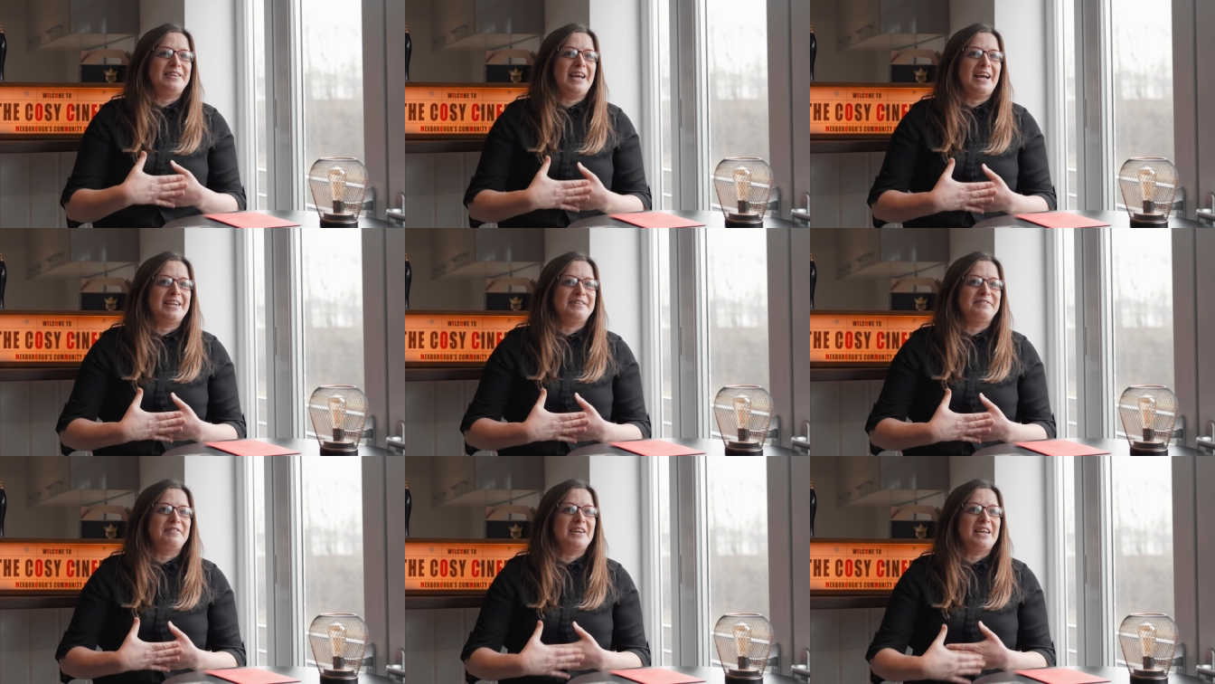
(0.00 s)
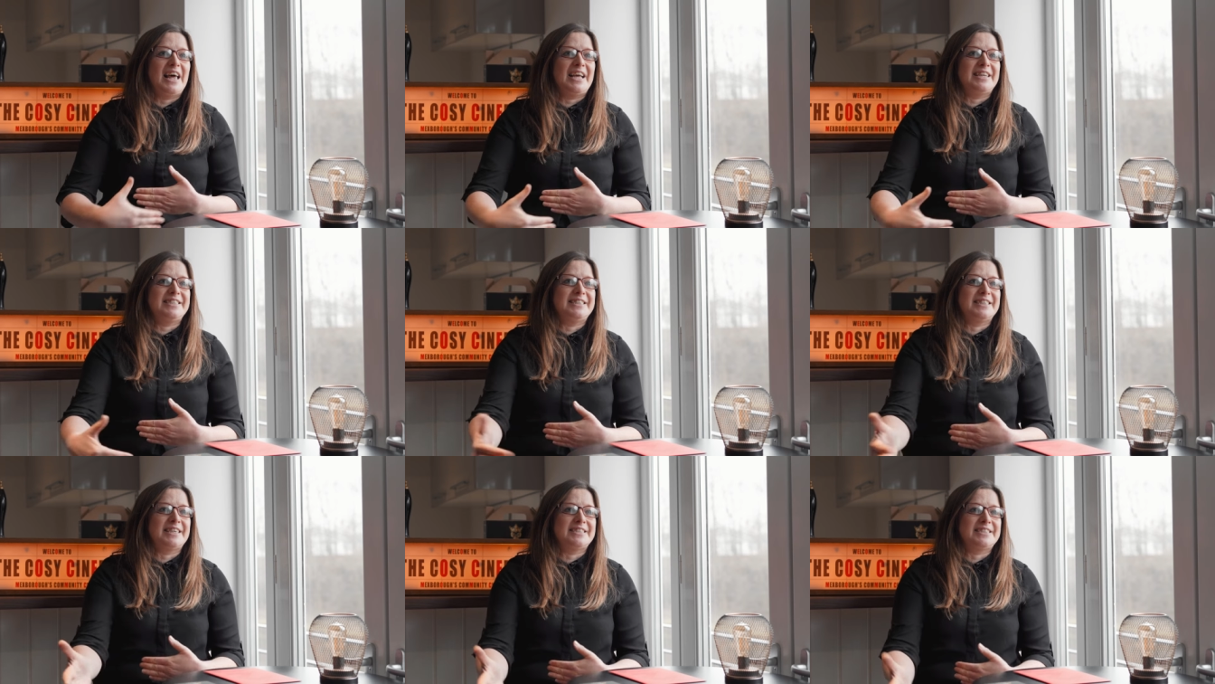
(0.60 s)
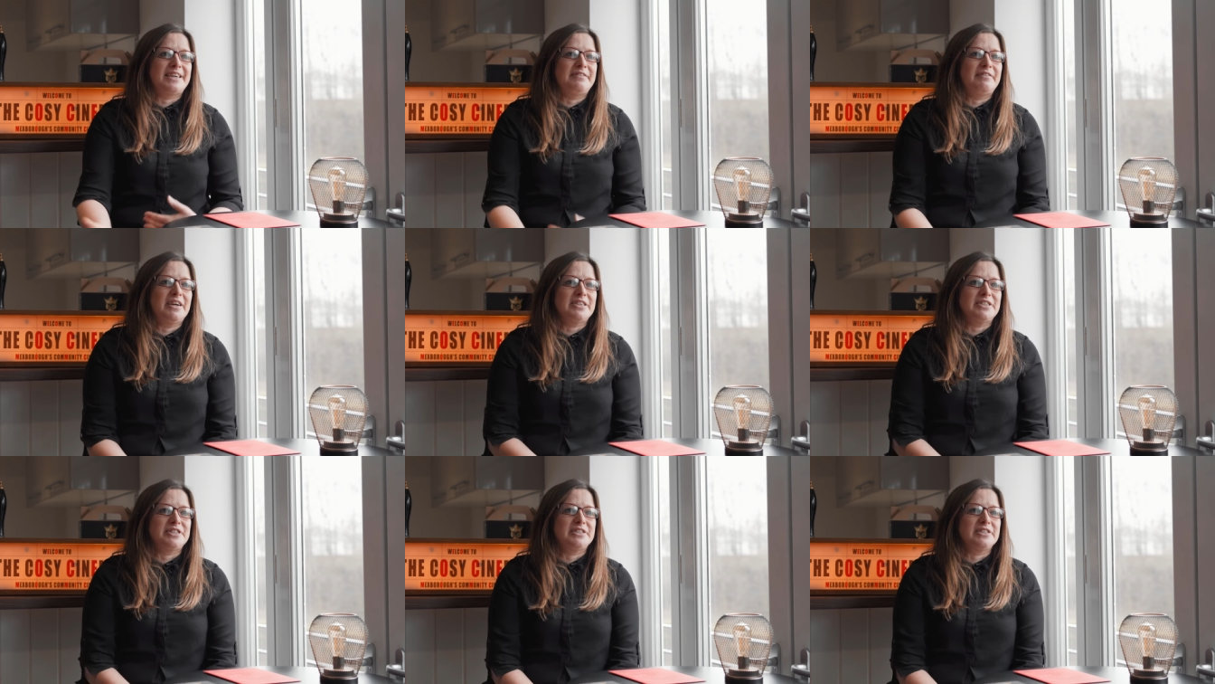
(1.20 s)
kind of led in that
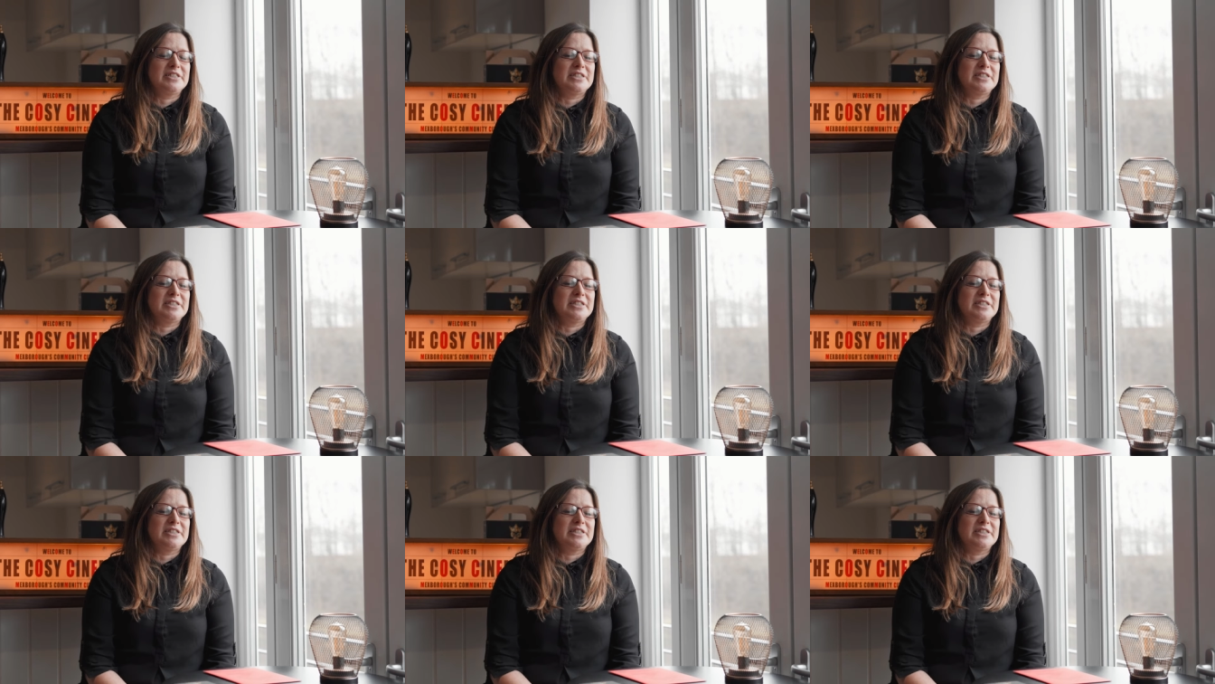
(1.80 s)
direction.